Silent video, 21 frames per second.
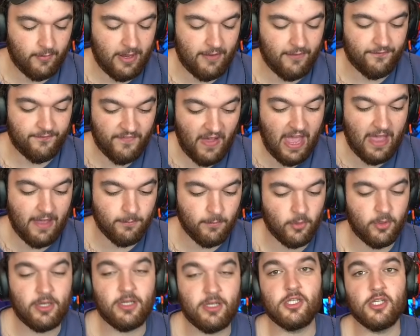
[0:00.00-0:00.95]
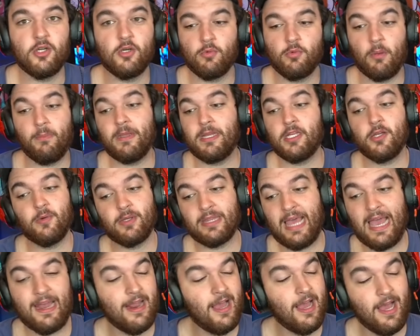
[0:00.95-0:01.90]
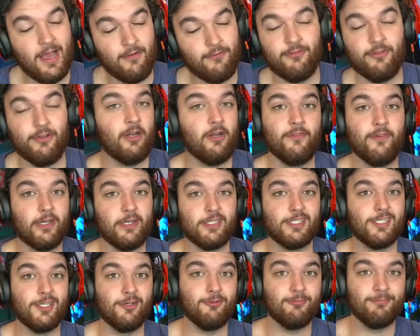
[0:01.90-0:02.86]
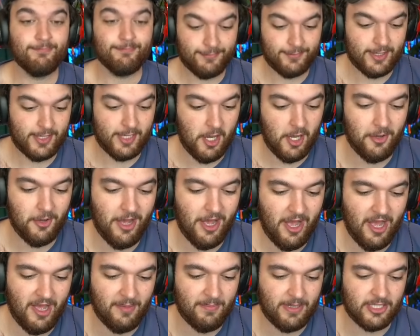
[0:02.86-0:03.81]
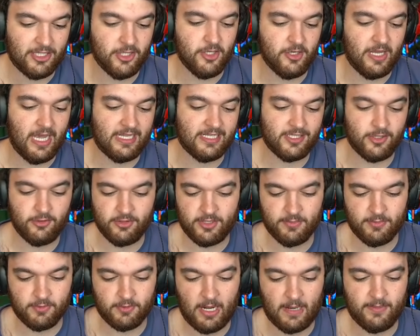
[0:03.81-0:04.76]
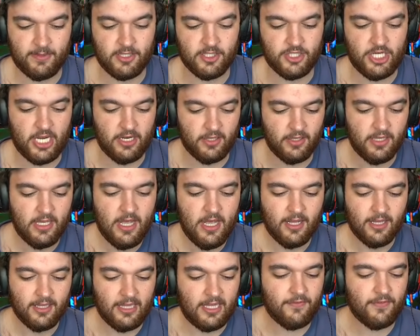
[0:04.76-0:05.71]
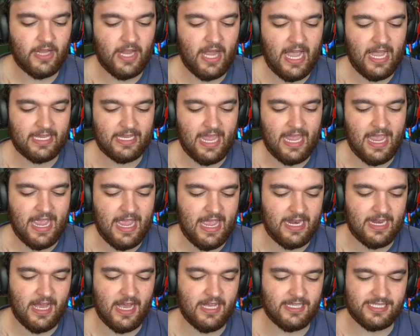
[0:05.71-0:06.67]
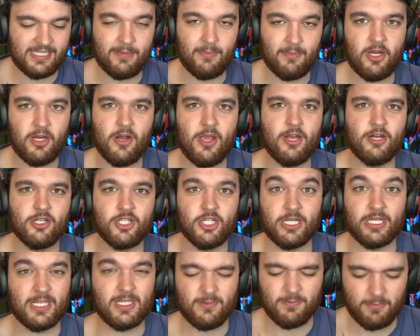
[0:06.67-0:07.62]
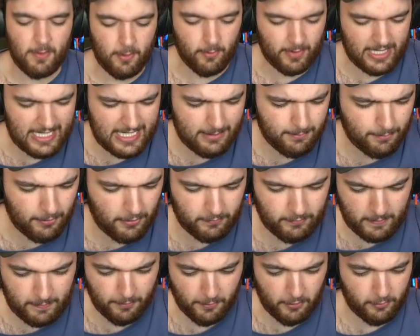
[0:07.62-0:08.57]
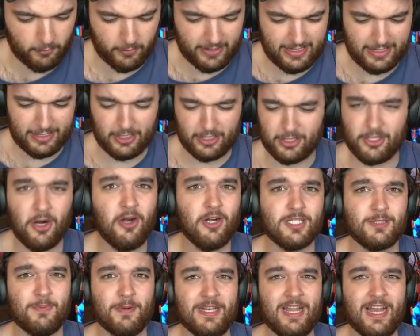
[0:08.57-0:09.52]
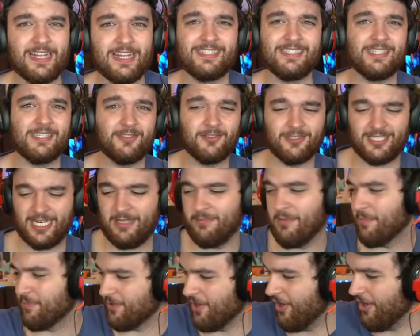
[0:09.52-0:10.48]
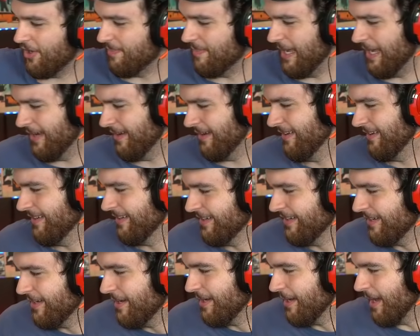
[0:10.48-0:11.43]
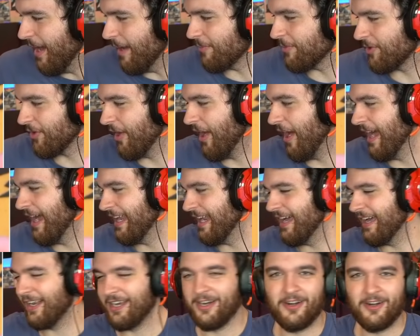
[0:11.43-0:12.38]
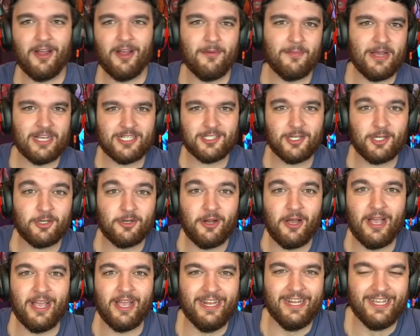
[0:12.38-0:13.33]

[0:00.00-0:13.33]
We have five more to do. We'll be doing that uh, very, very soon. So uh, make sure you guys do subscribe to the channel, leave a like, and uh, send me your energy because we, we didn't, we pulled really good cards, but not a single team up card, man. I'm crying out here. I'm actually crying.